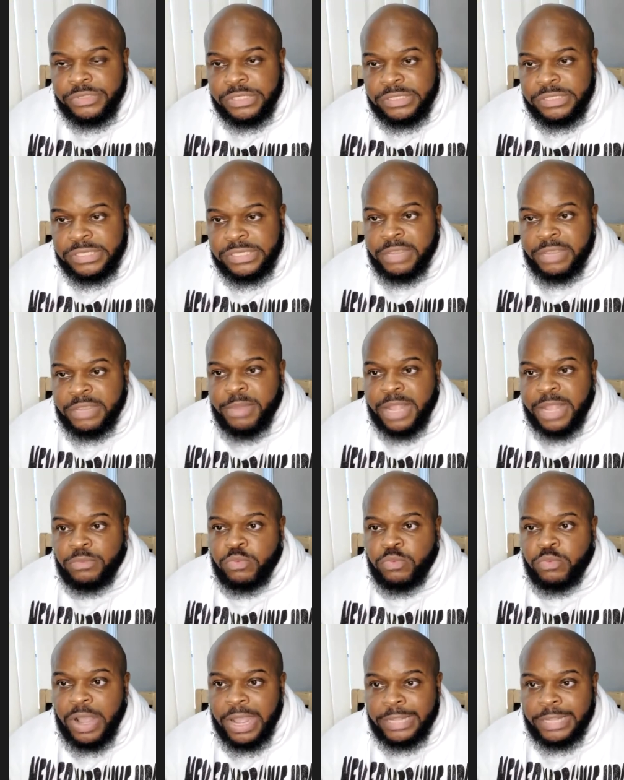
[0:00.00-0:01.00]
sing by the
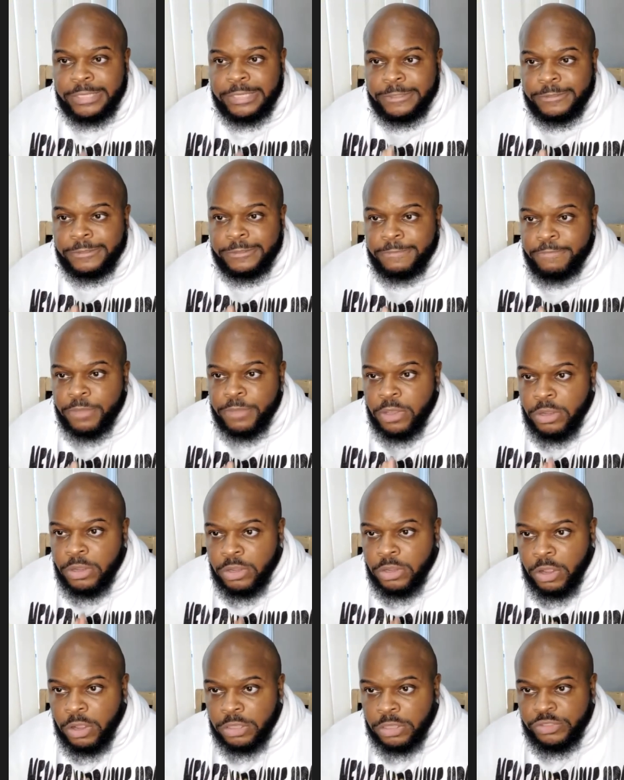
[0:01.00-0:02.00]
Winans
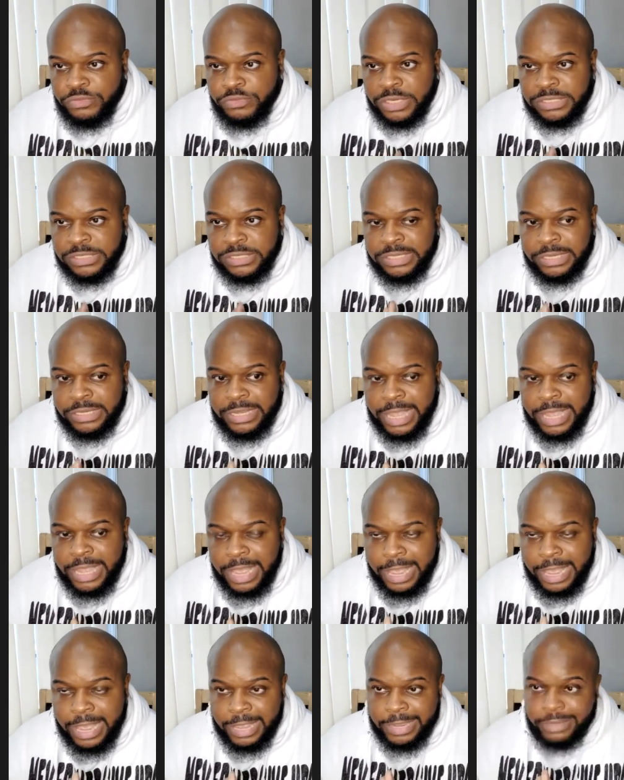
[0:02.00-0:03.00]
called Trust in
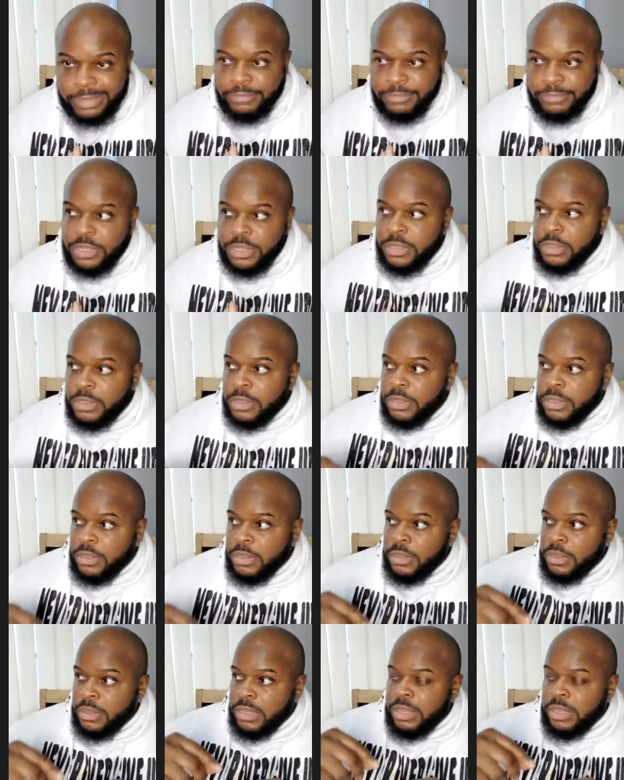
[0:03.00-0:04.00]
God.
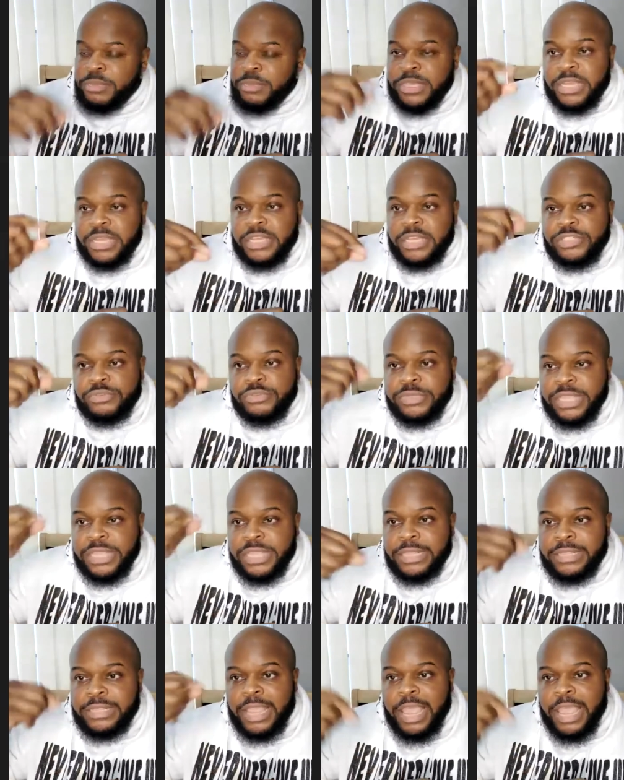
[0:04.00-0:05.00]
And because you
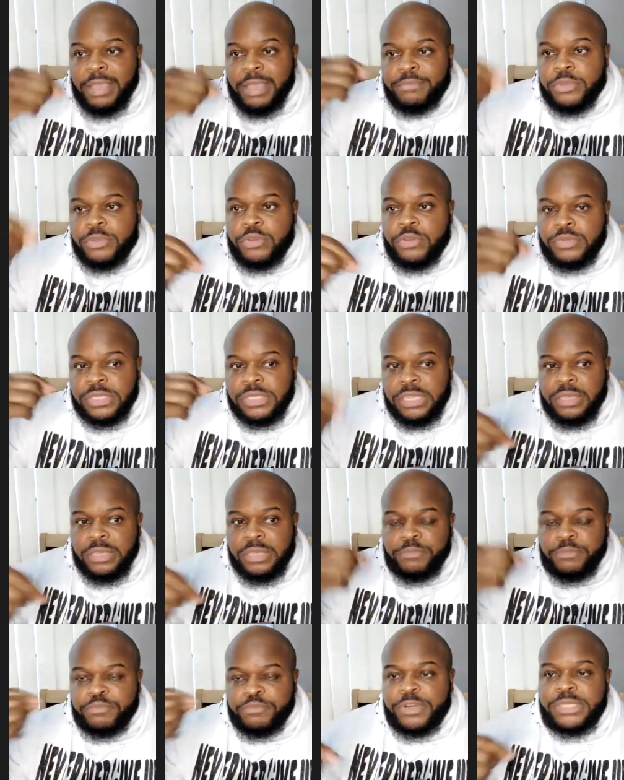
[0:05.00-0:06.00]
didn't have music
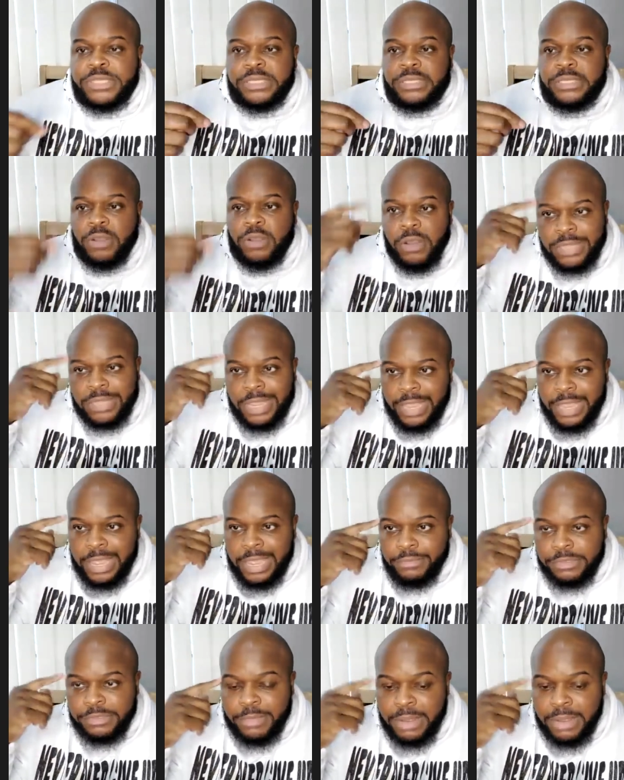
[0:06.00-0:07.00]
in prison, all I
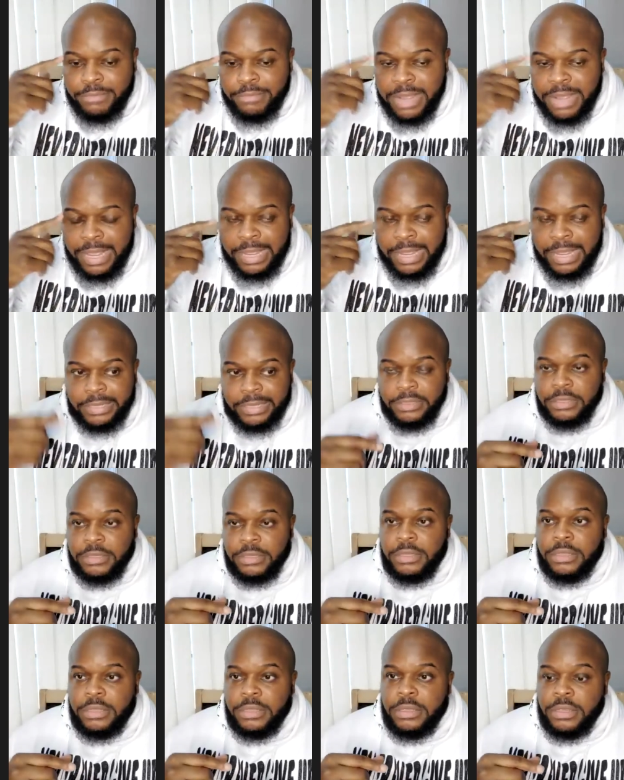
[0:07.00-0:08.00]
had was my mind.
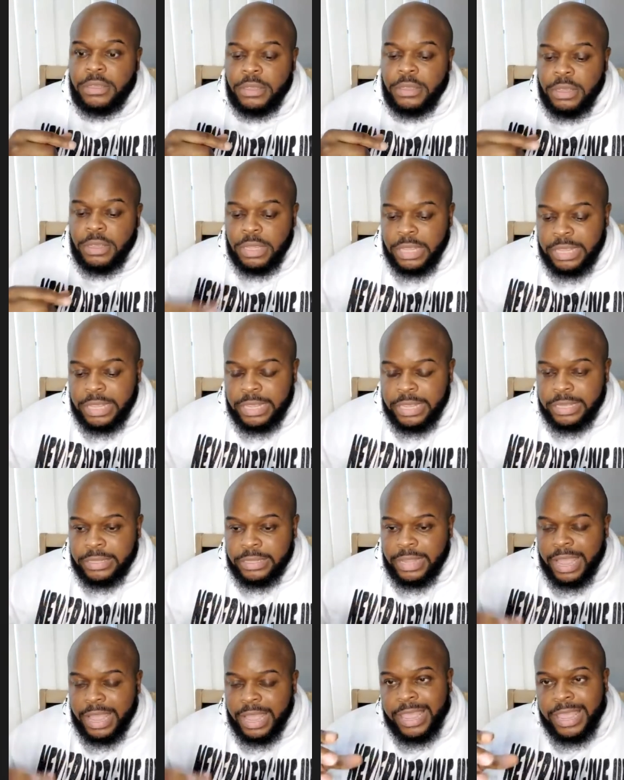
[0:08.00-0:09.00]

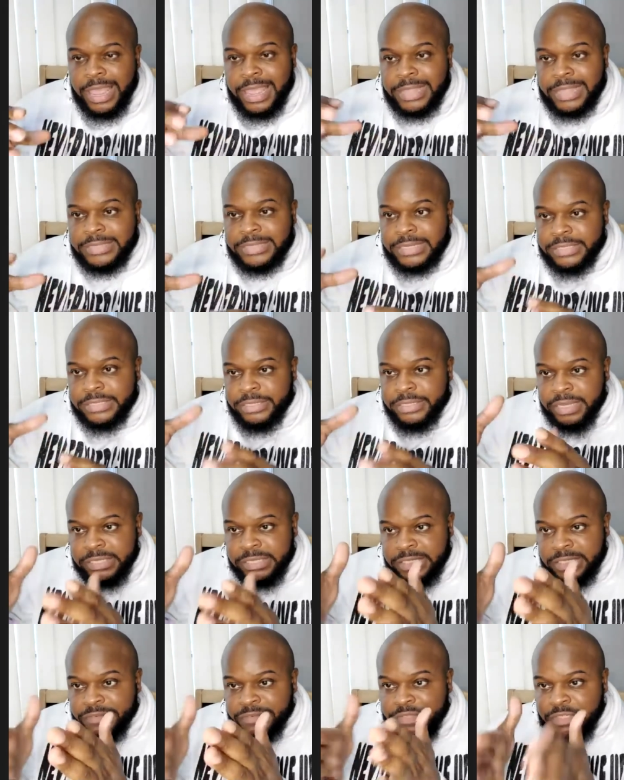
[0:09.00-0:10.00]
And I had this
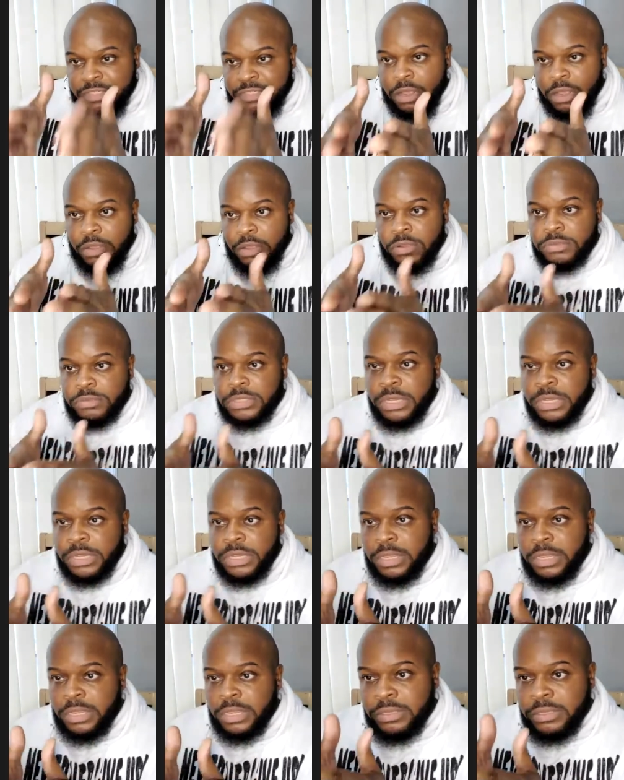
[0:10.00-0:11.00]
list of songs
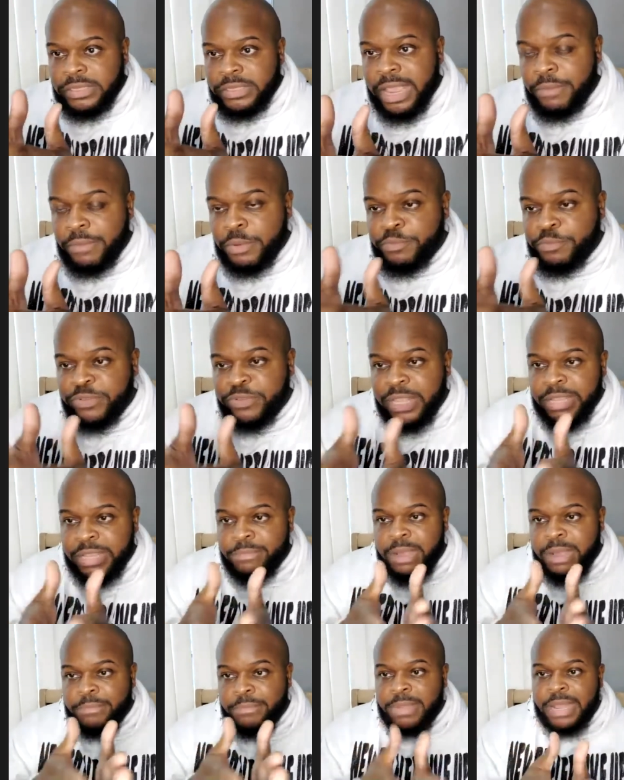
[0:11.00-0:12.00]
that would play in
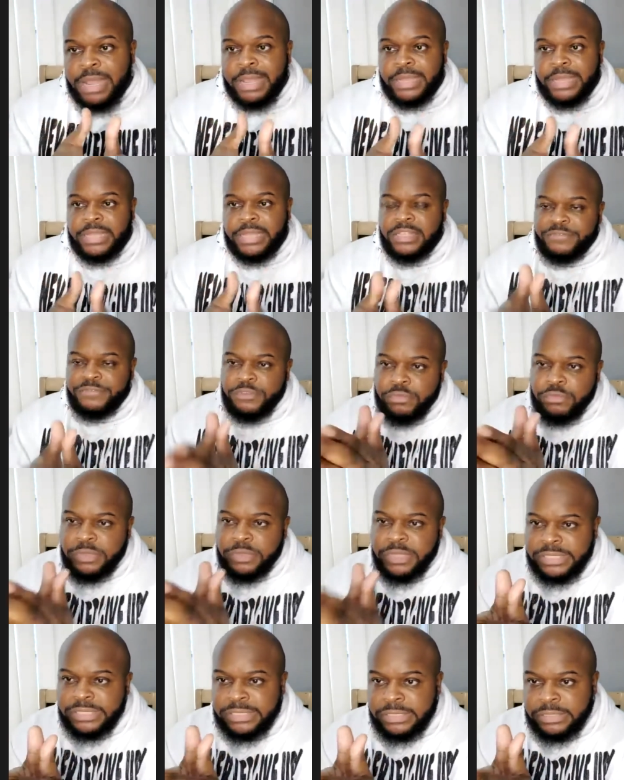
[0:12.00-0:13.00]
my mind. And if you
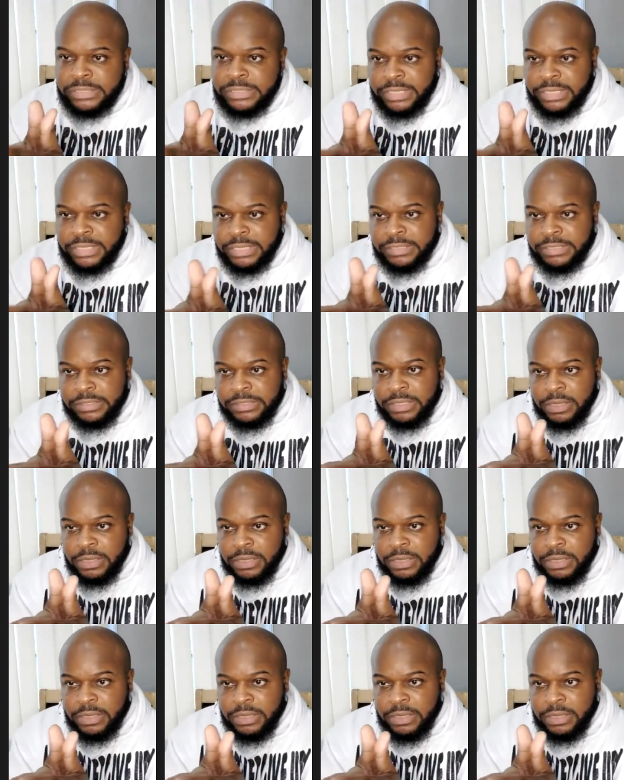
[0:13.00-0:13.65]
listen to this